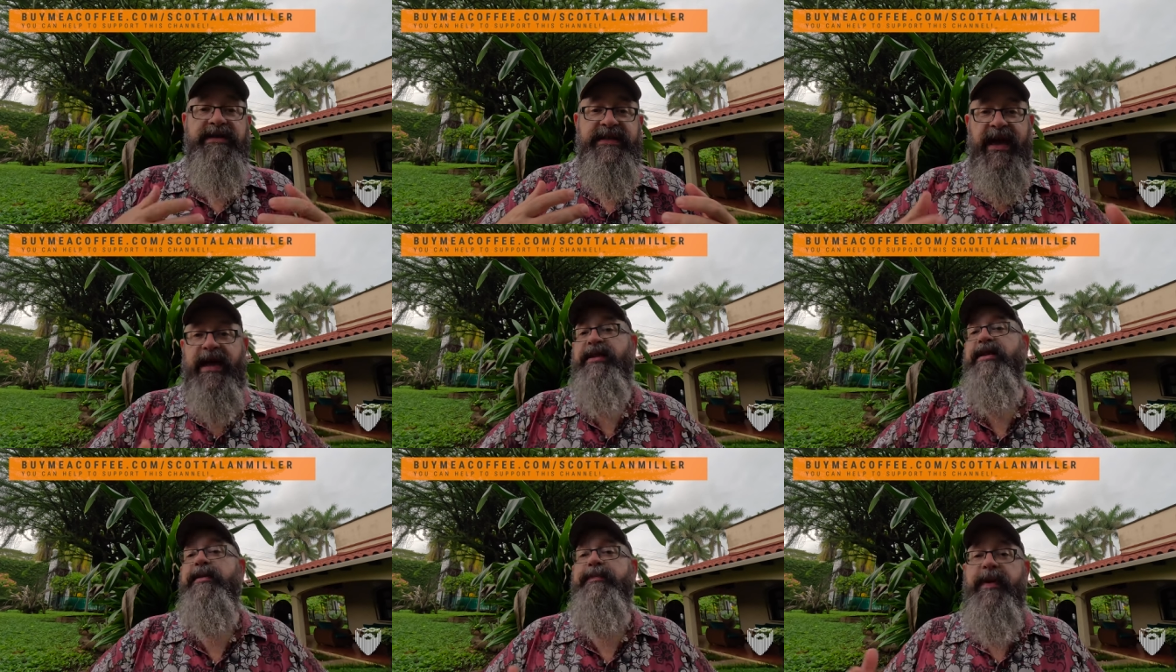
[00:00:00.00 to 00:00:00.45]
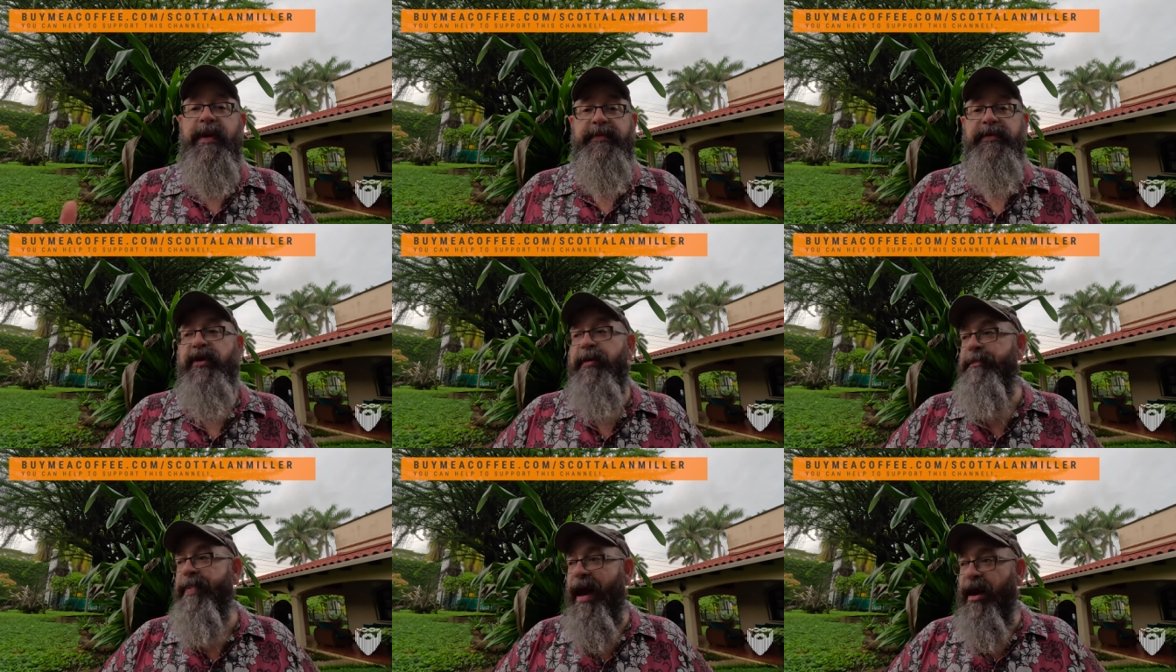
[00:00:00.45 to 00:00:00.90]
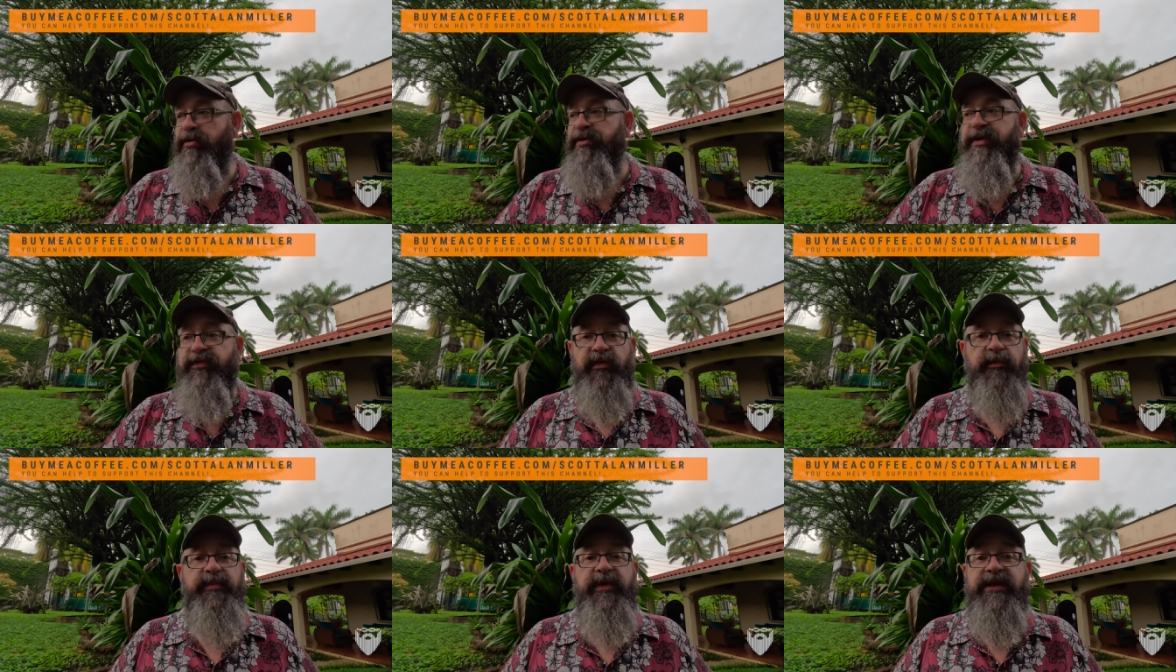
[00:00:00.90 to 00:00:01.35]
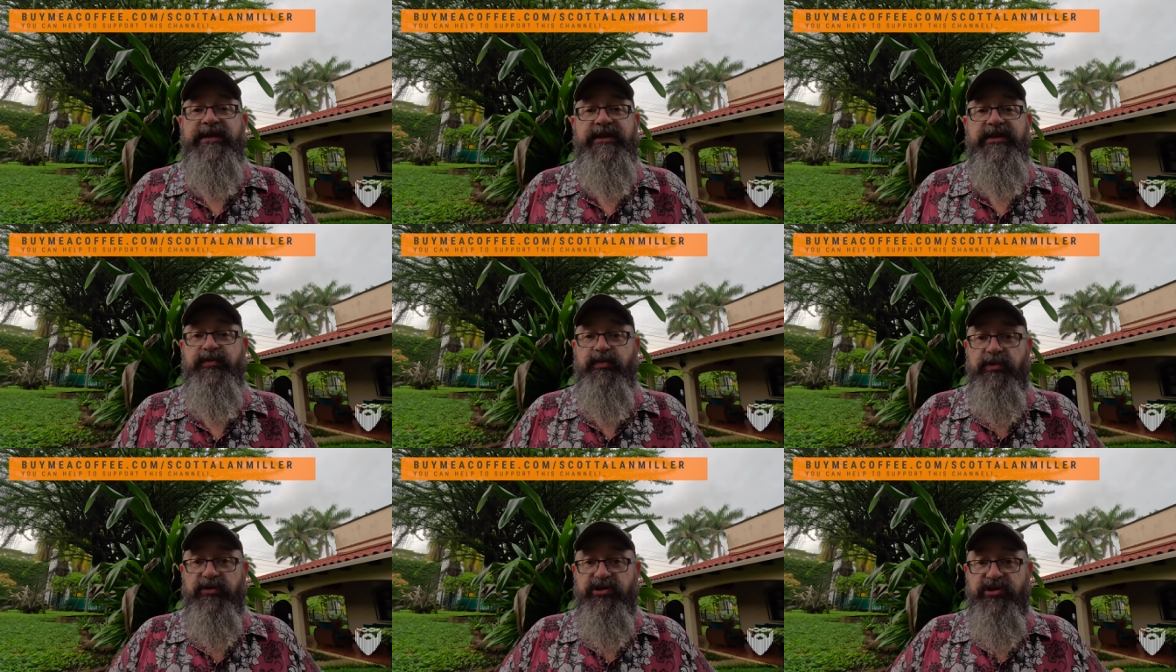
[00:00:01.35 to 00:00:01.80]
telling people about different
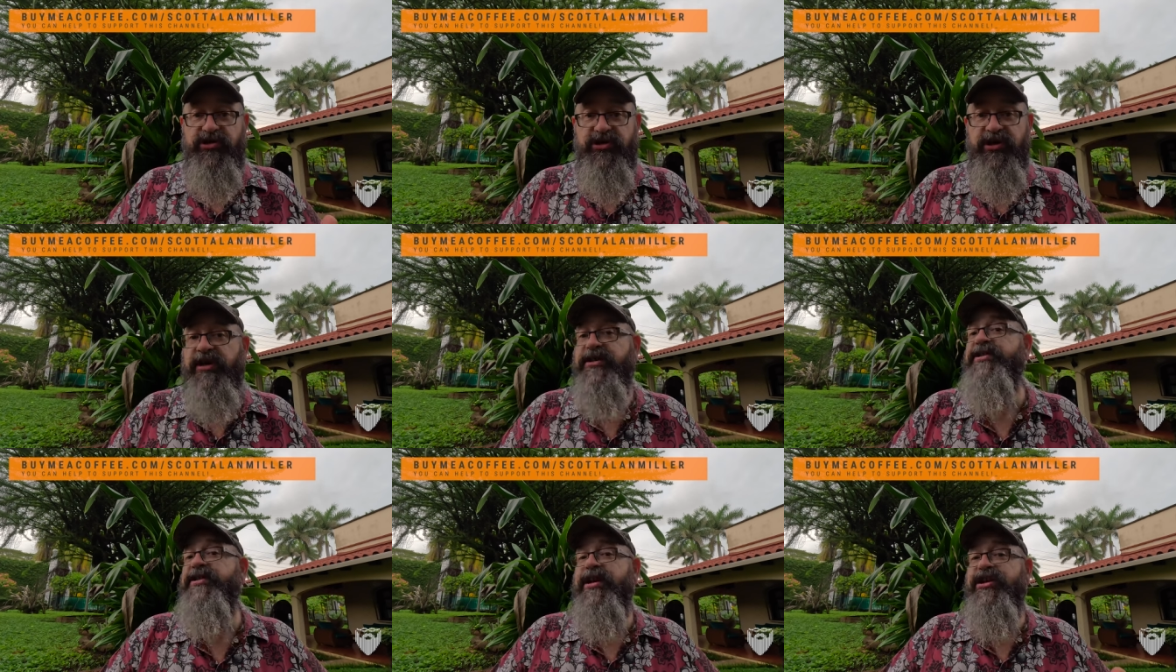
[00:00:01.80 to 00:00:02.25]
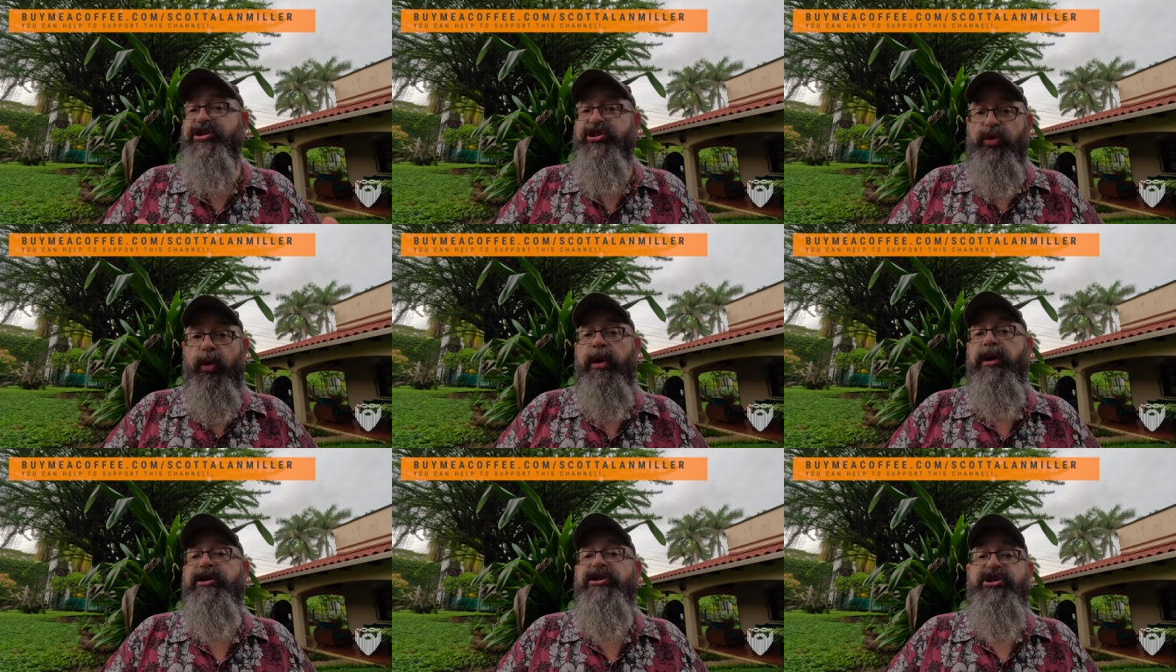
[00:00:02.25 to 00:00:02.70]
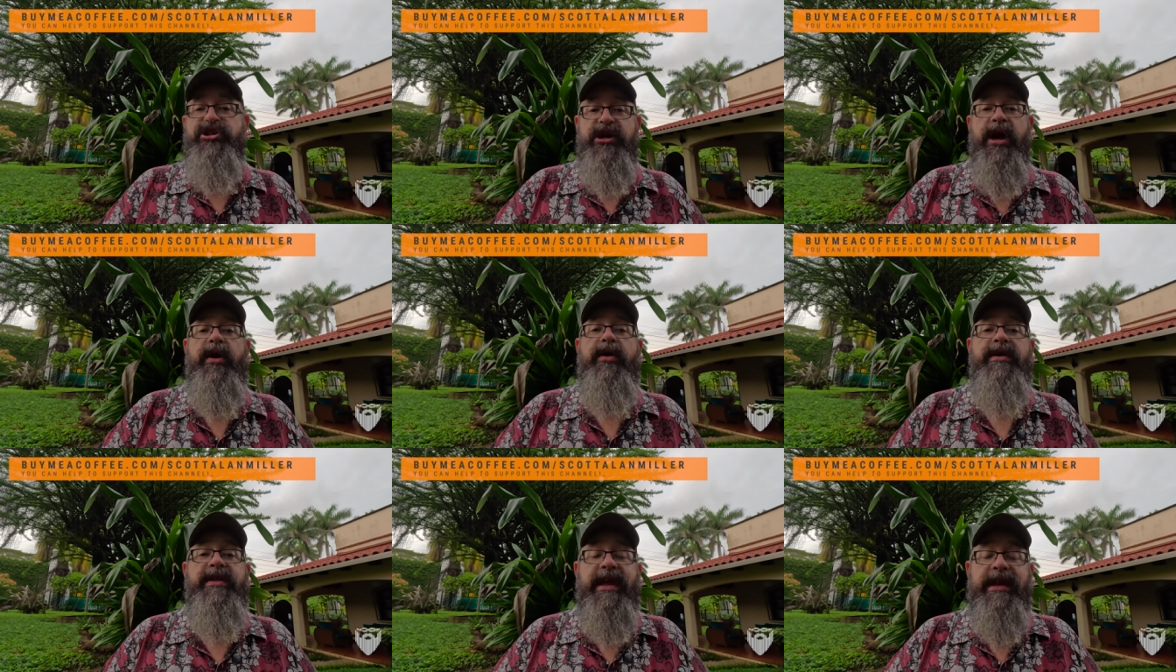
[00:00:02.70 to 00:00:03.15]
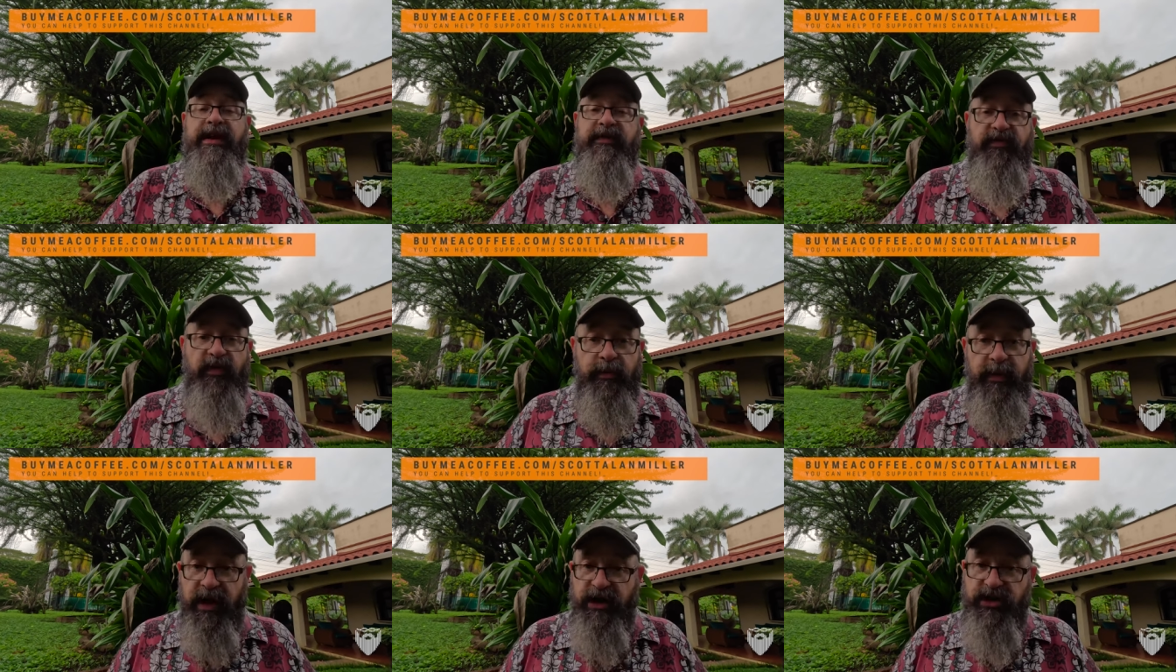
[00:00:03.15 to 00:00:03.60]
places. We're just enjoying sharing that
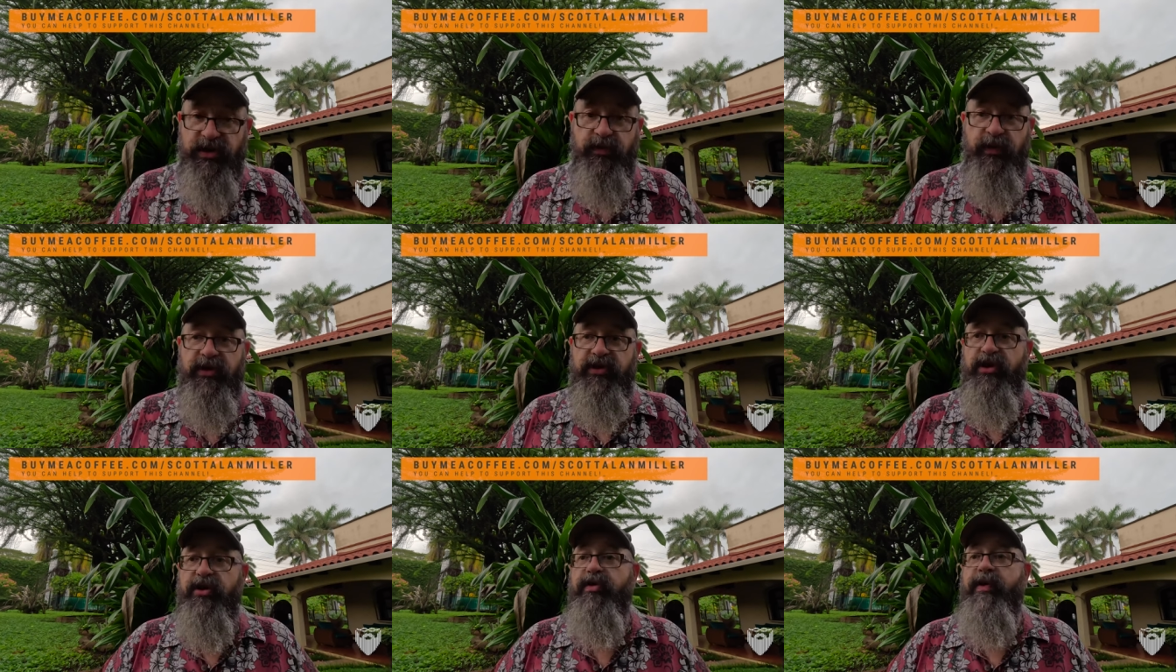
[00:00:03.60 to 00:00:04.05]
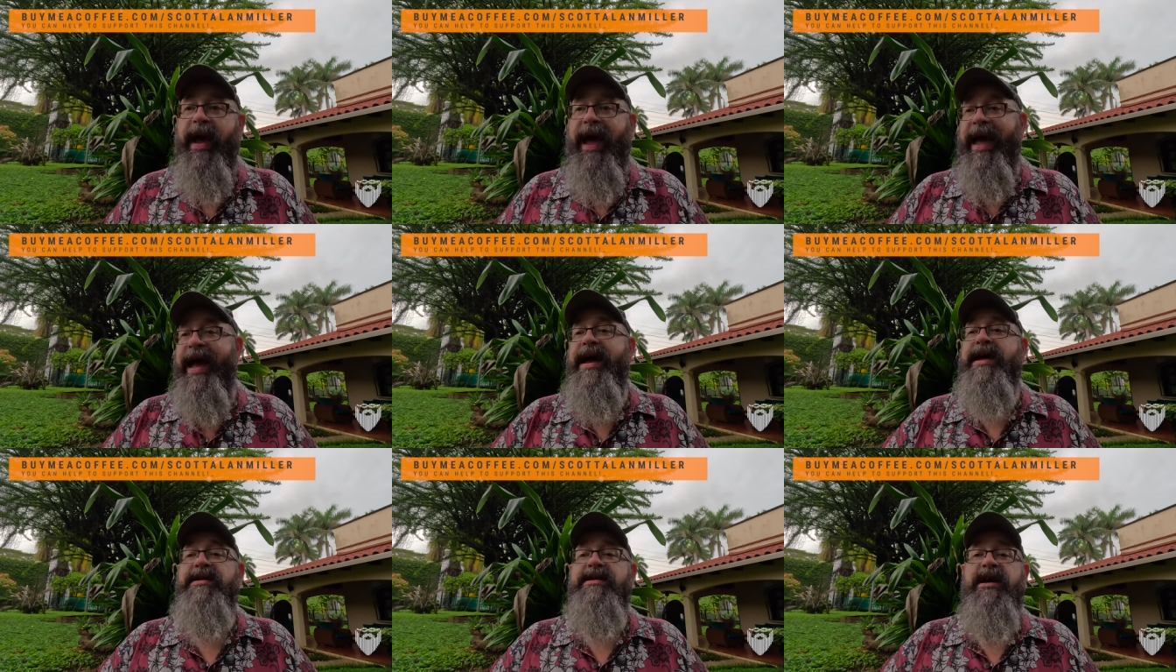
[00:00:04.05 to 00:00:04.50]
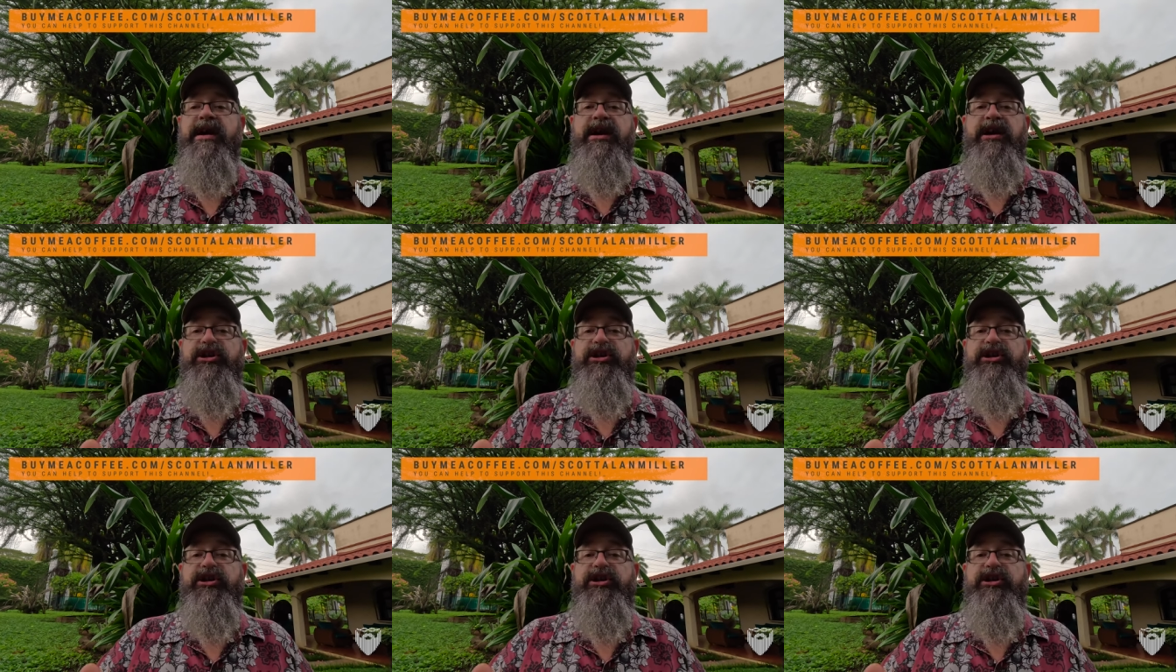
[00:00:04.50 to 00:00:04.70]
information with you and